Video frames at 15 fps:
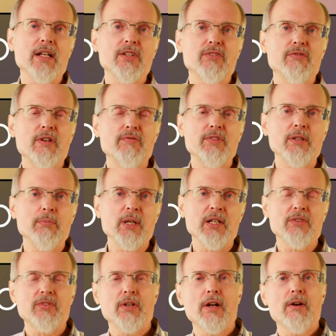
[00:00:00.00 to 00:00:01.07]
It's fifteen
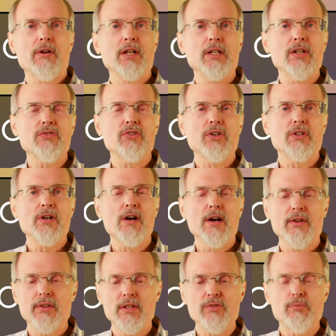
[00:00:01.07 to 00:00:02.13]
minutes in an air-conditioned
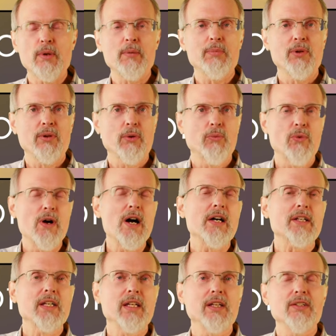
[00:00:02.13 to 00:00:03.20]
car. These people are
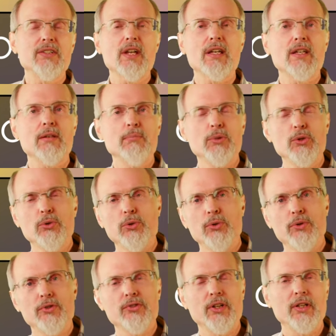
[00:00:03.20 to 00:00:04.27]
walking and taking
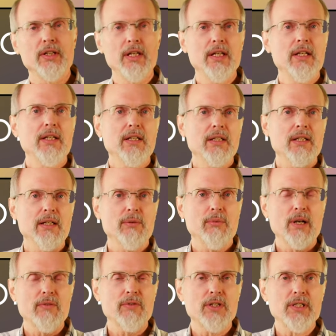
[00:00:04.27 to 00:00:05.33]
mules and uh,
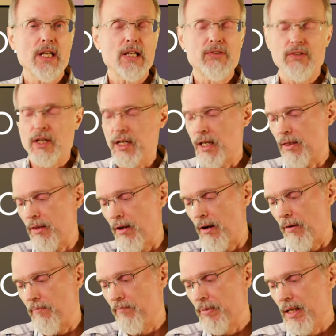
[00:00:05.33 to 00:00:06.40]
whatever it takes to get
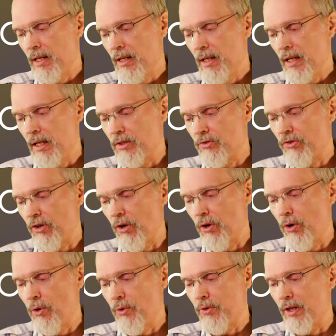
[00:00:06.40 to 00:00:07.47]
there. And
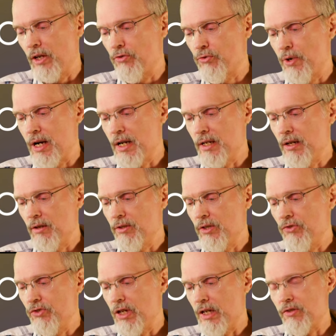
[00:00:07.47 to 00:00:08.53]
so they draw near
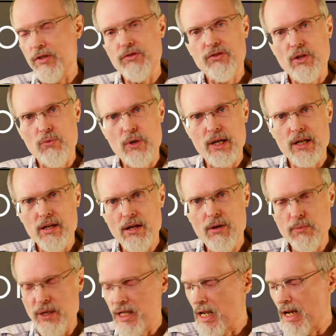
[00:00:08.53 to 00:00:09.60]
to Jesus. They want to hear
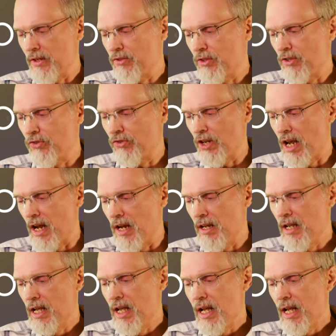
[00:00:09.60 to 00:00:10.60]
what he has to say.